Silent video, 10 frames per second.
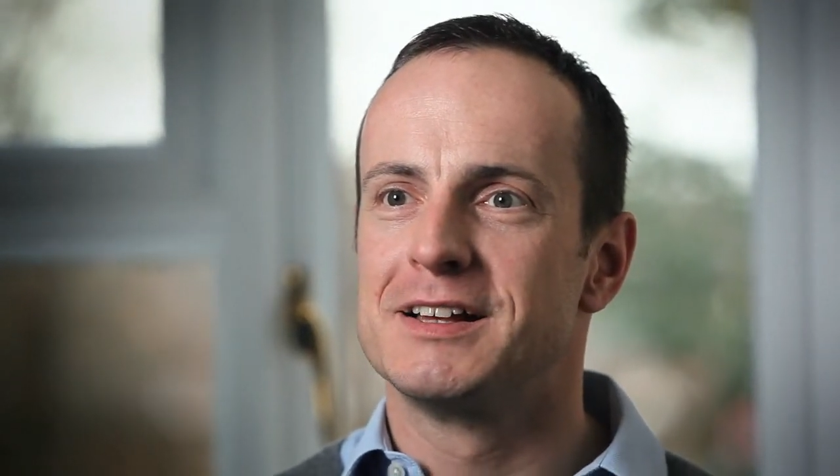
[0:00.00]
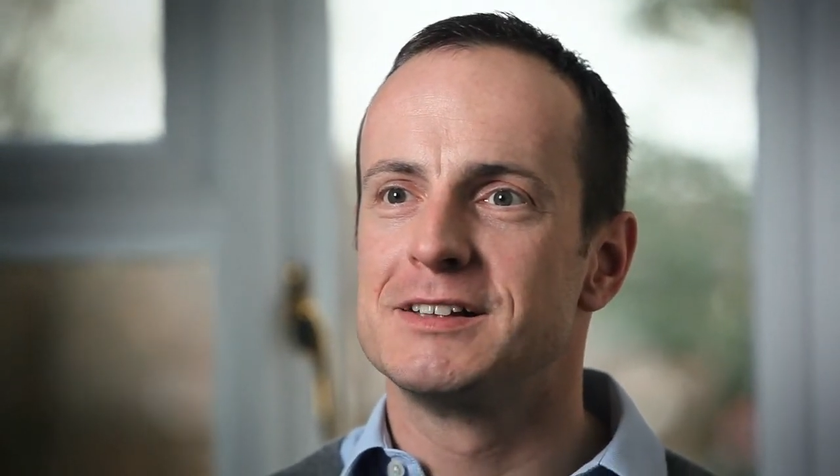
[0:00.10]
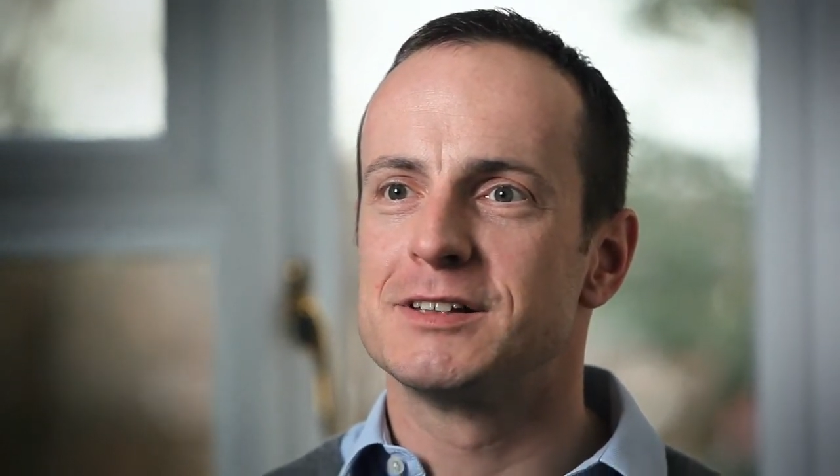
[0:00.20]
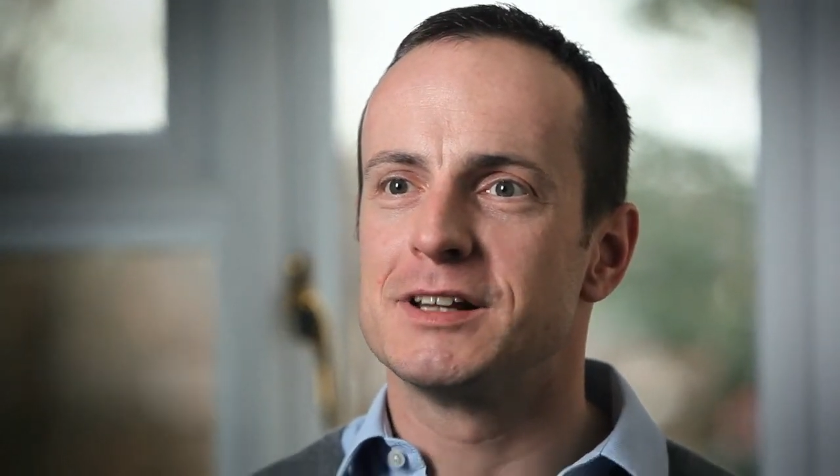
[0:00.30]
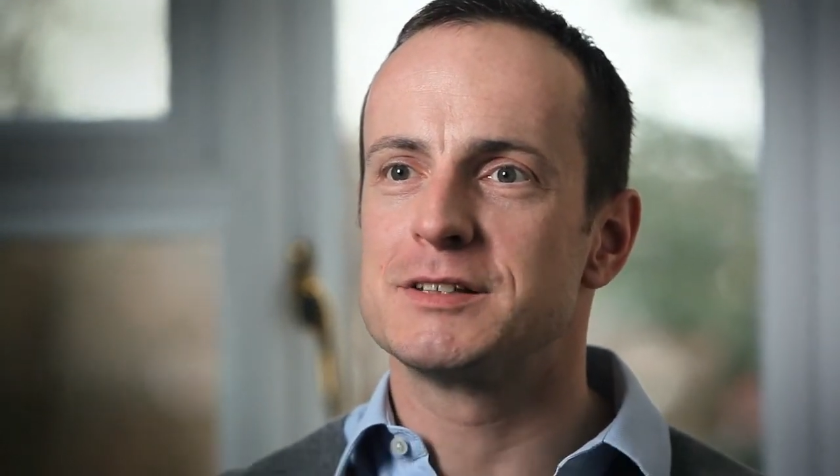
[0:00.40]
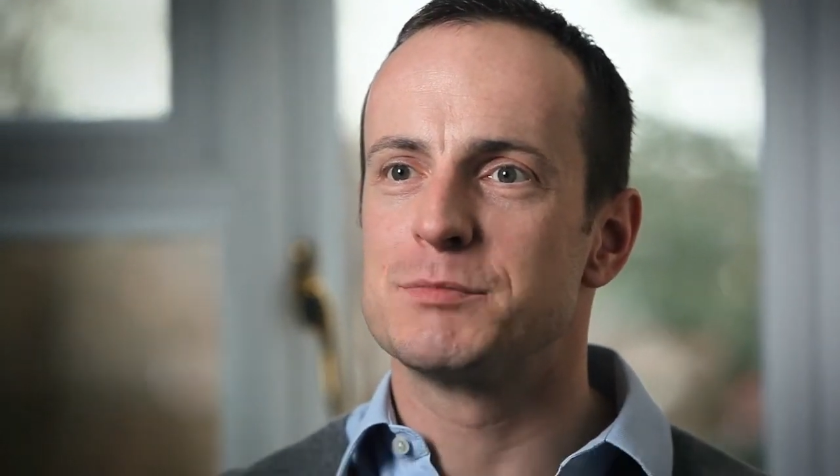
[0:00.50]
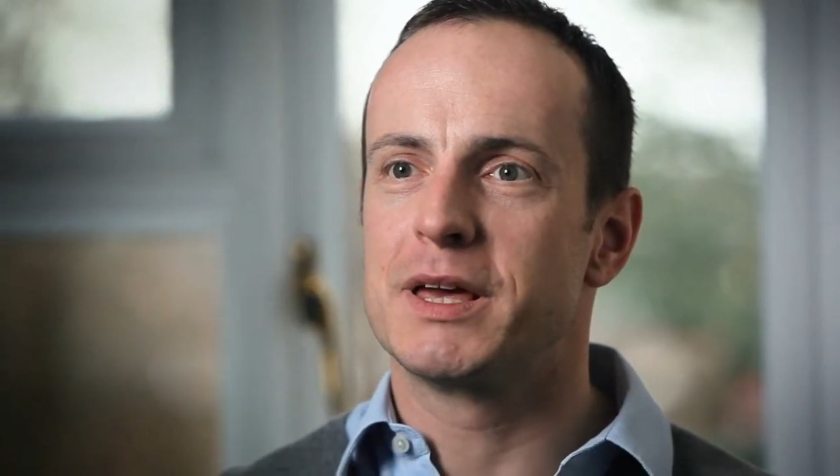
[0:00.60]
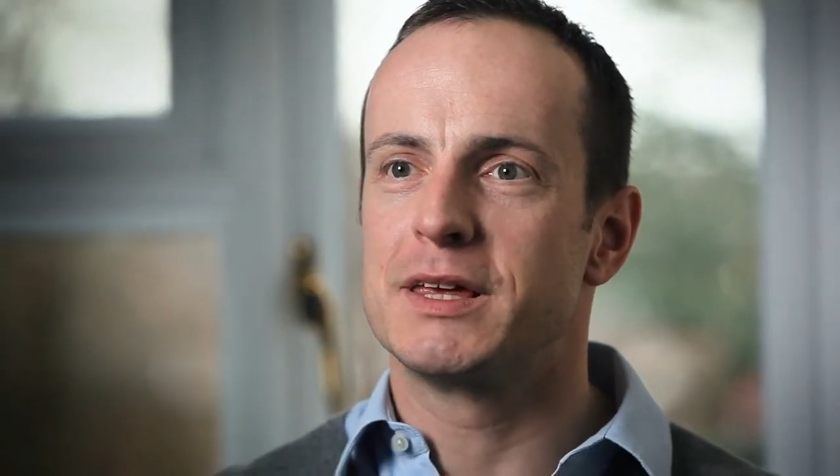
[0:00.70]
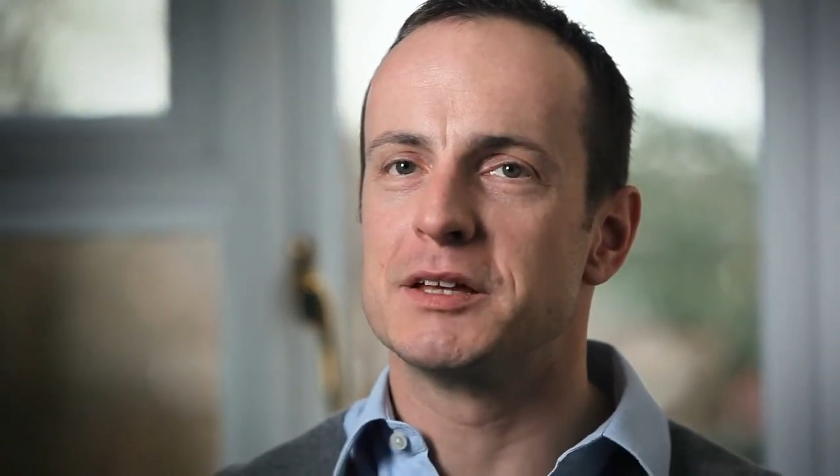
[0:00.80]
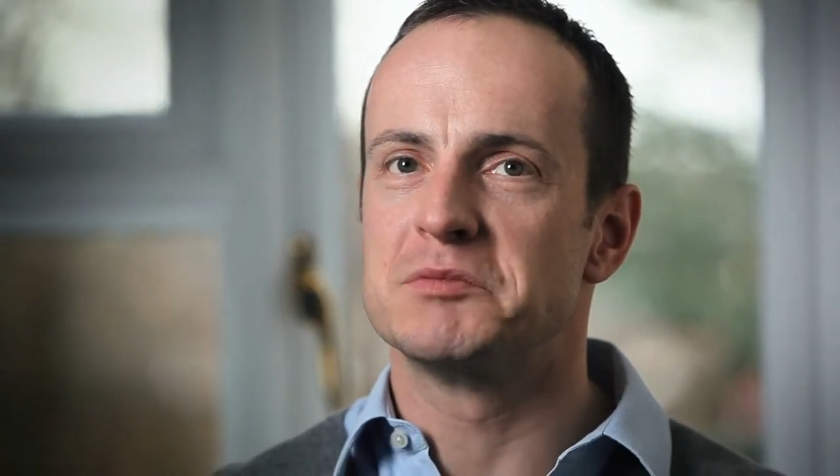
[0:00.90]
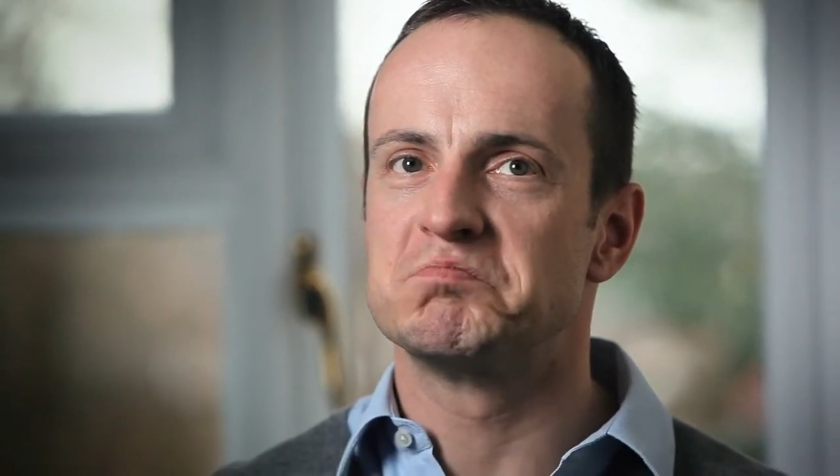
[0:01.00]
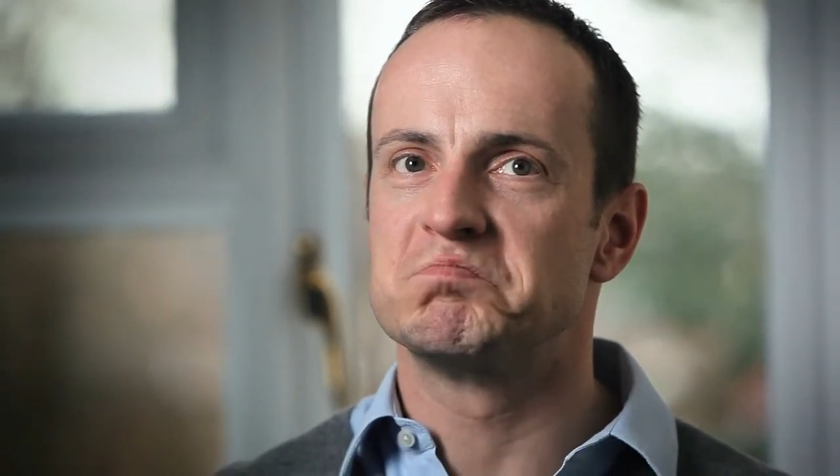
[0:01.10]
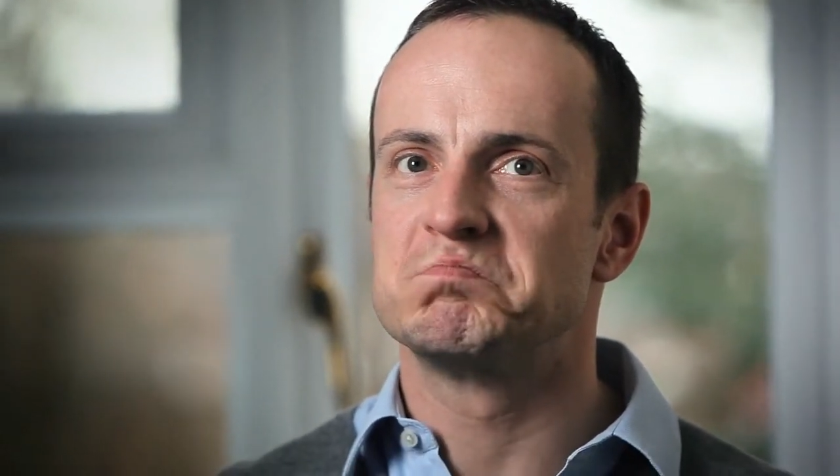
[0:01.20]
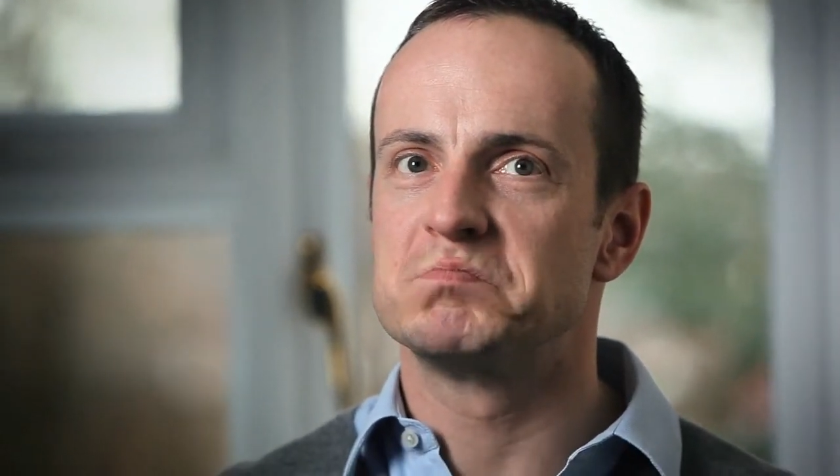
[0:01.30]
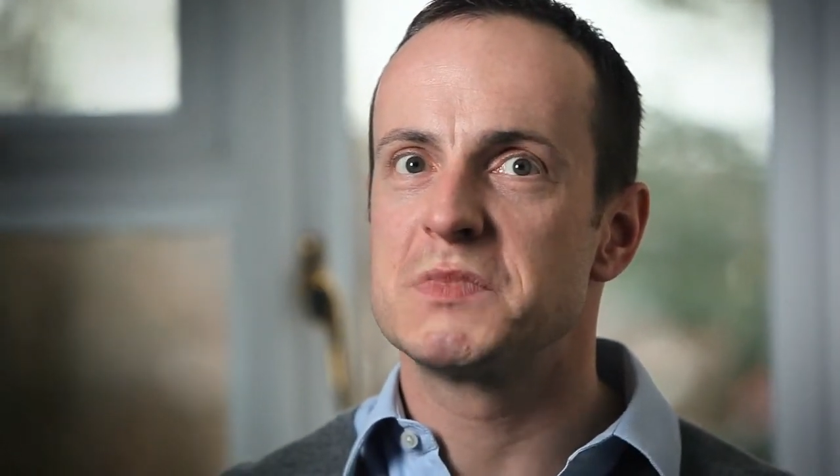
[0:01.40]
So let's make it
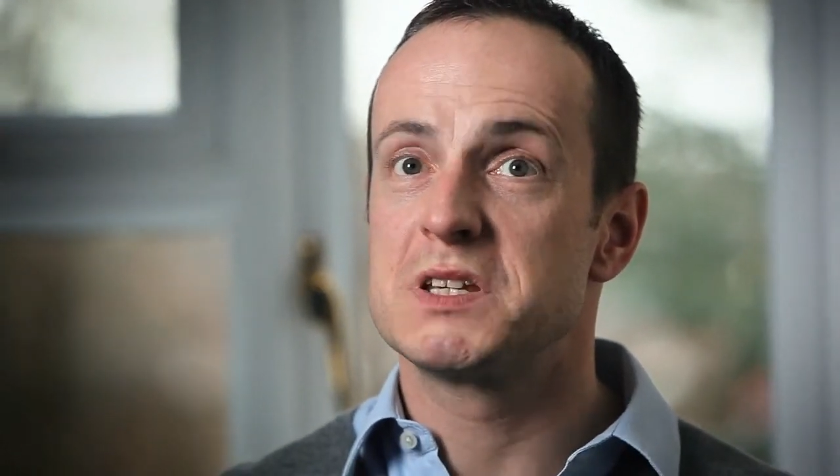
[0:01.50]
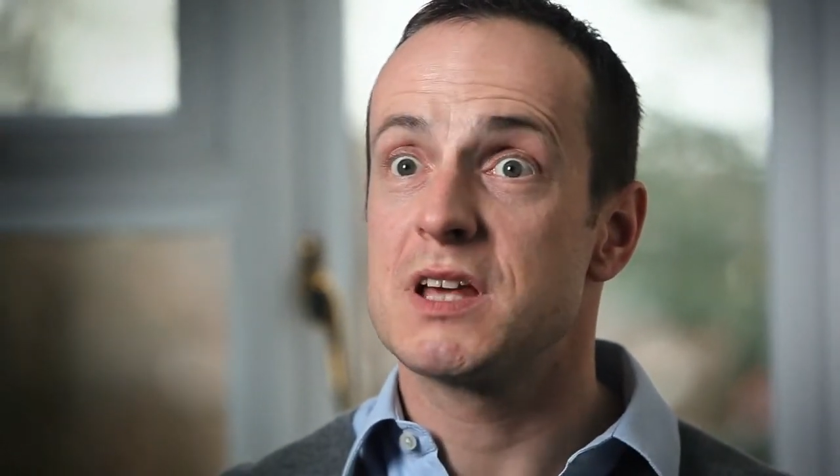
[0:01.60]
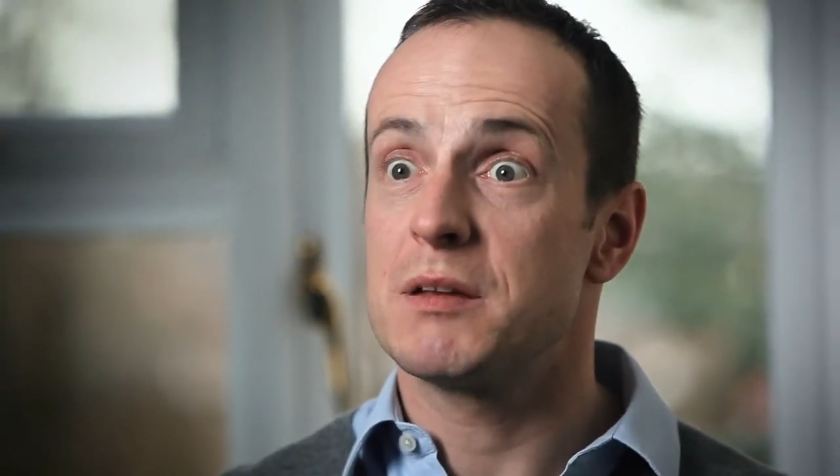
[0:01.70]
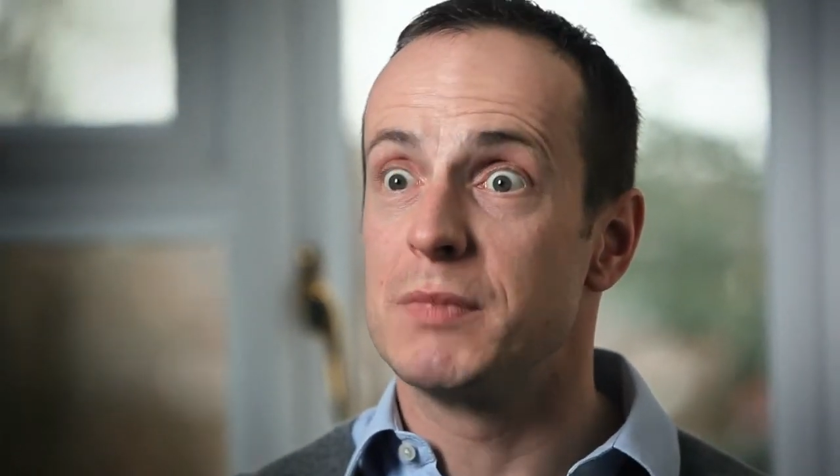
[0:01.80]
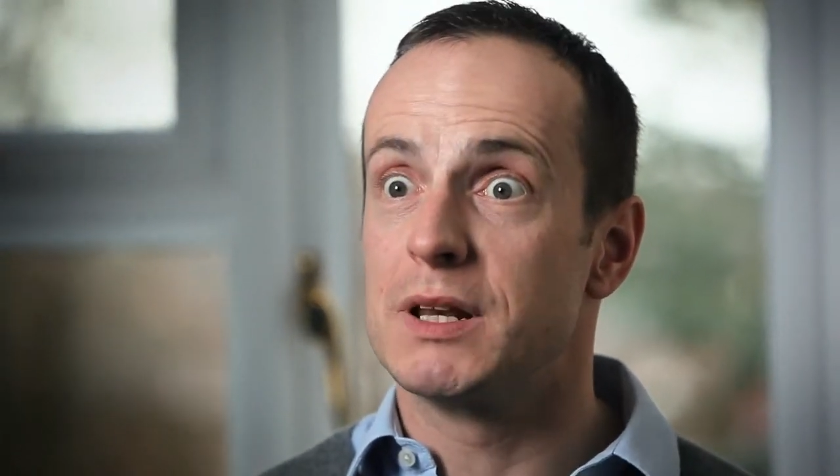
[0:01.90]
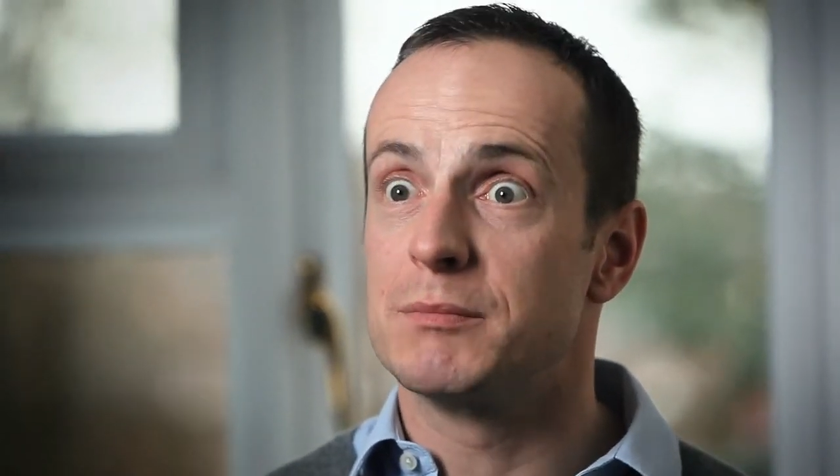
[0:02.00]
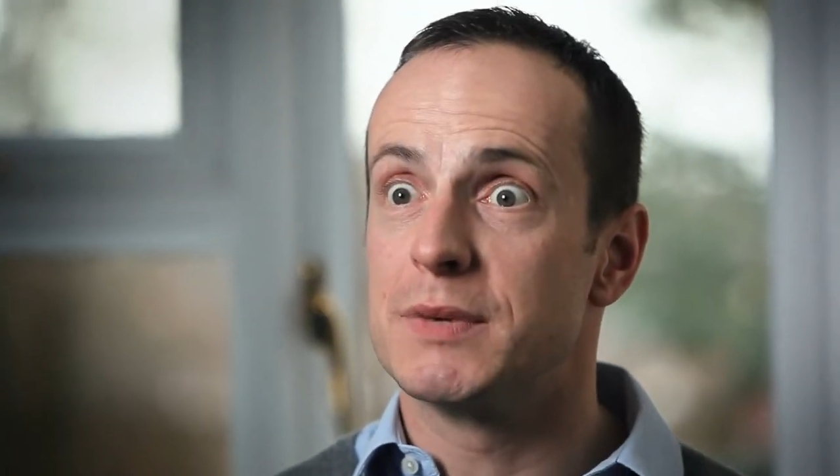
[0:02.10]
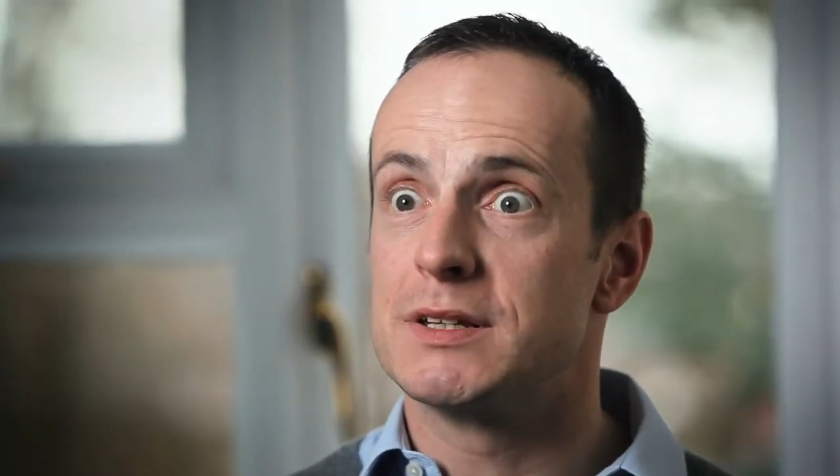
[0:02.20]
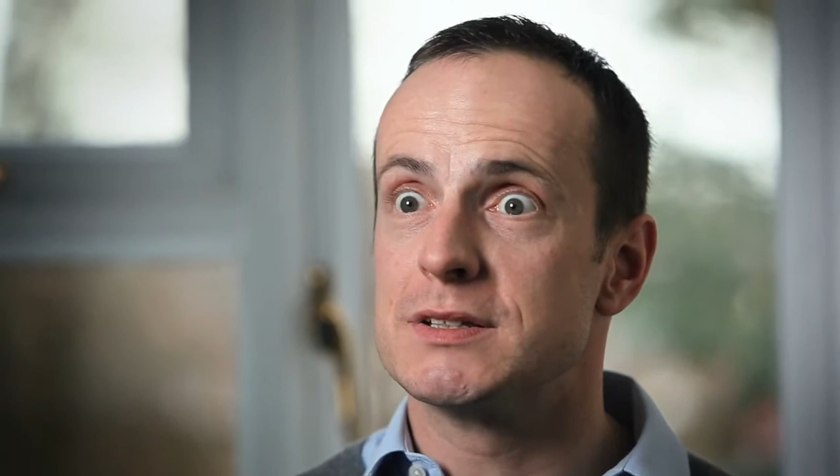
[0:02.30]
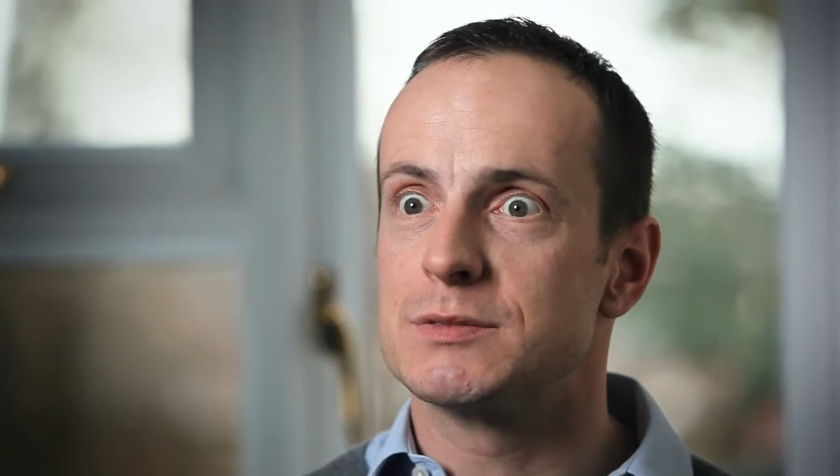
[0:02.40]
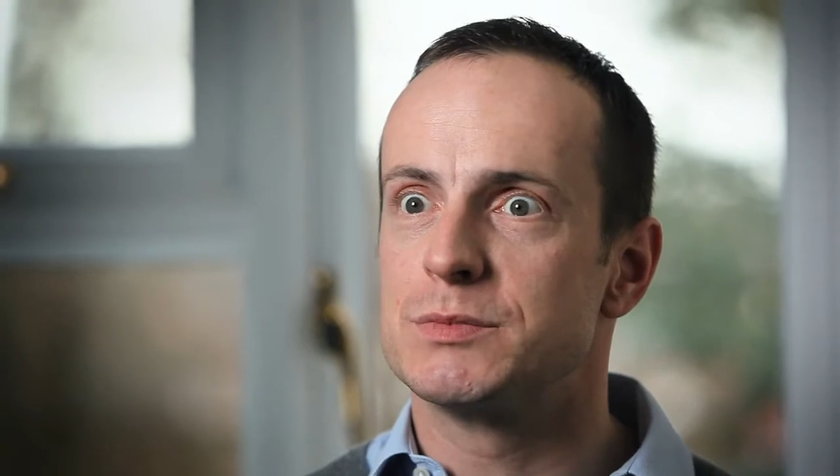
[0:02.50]
10 million meters,